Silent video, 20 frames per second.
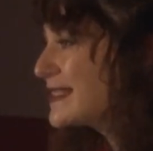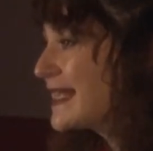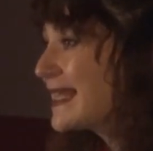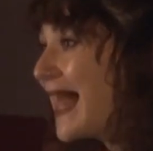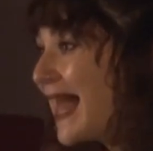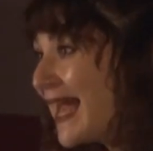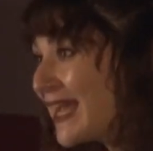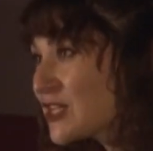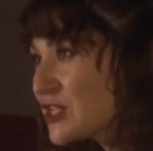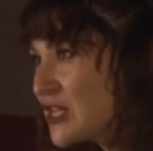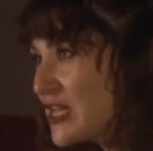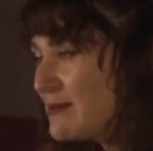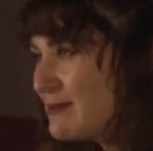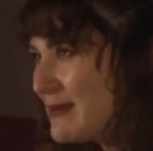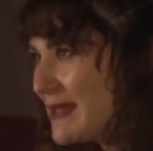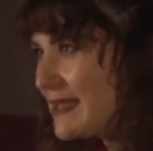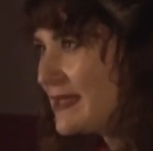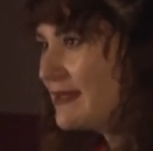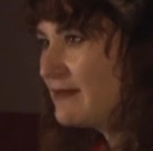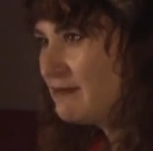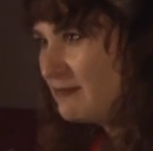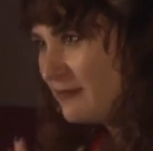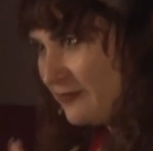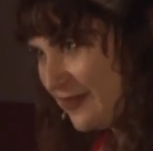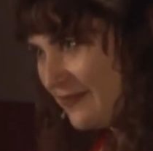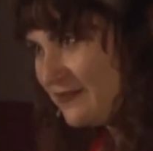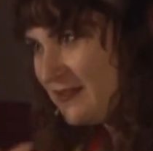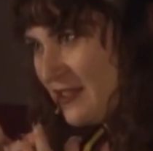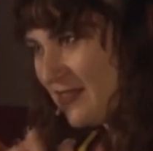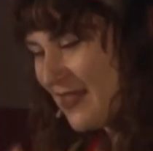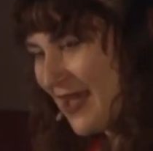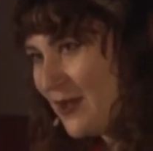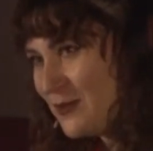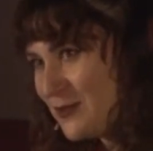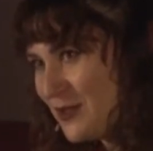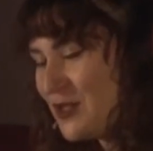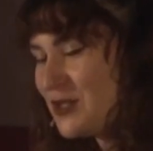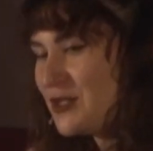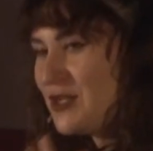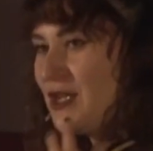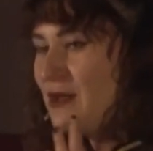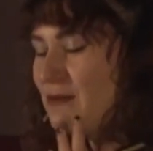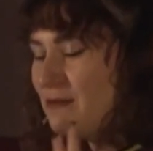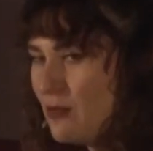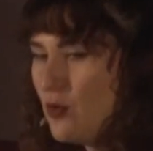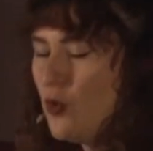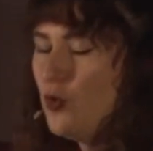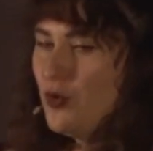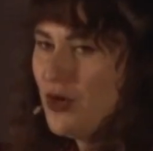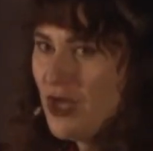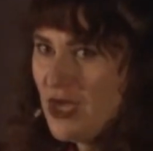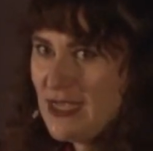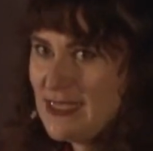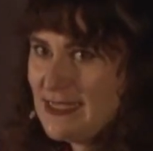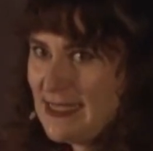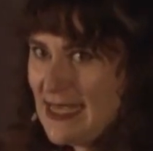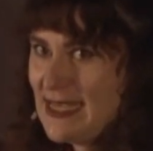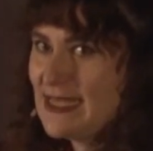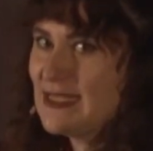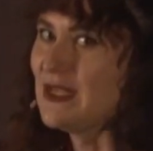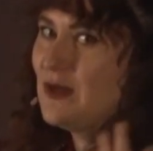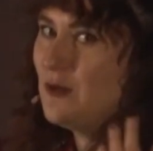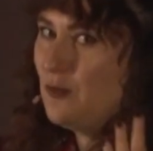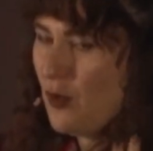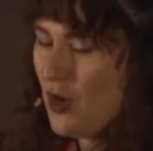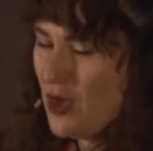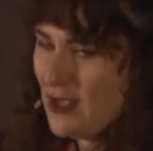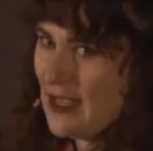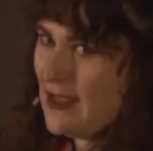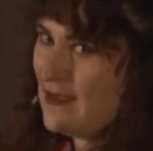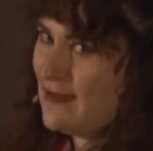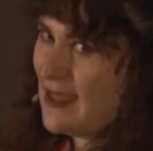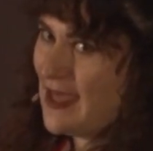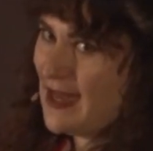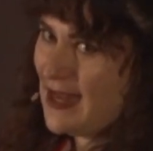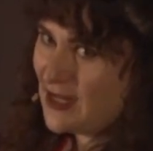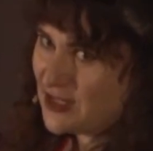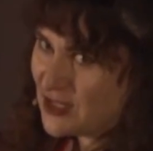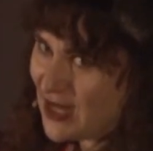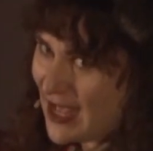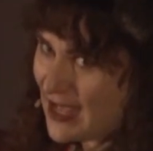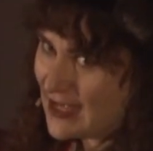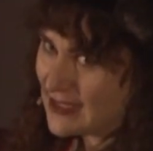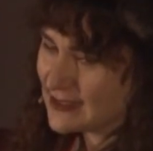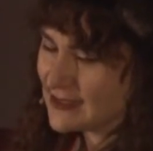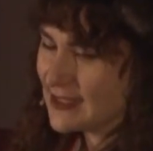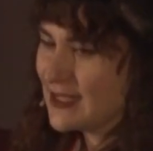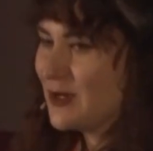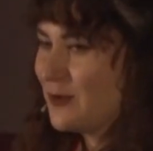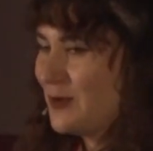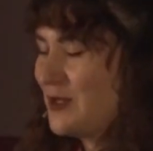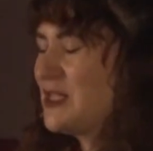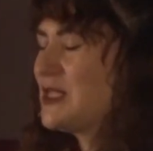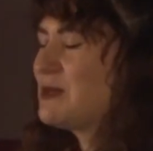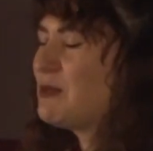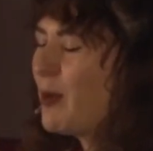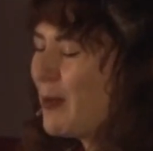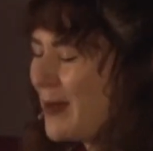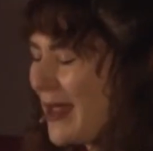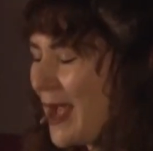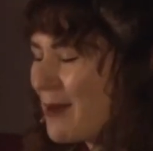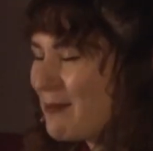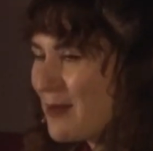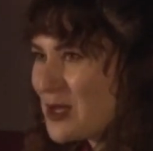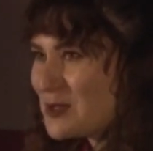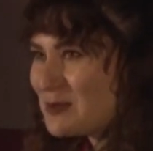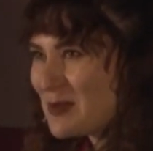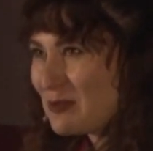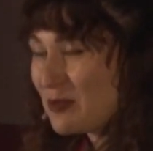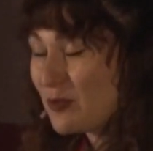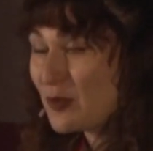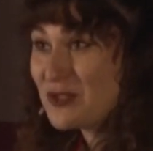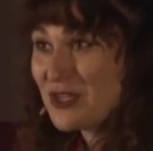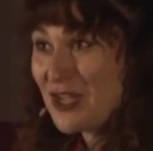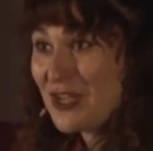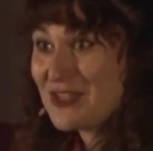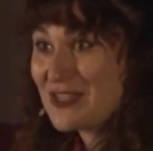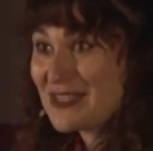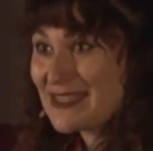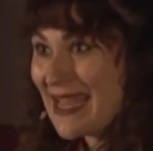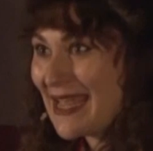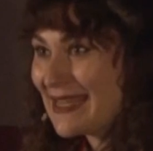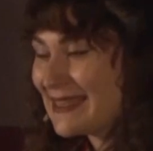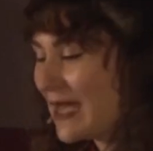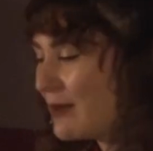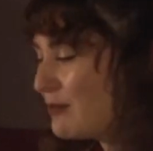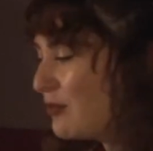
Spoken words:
there'll actually be 50,000 more nurses working in the NHS, which is probably how most people would understand that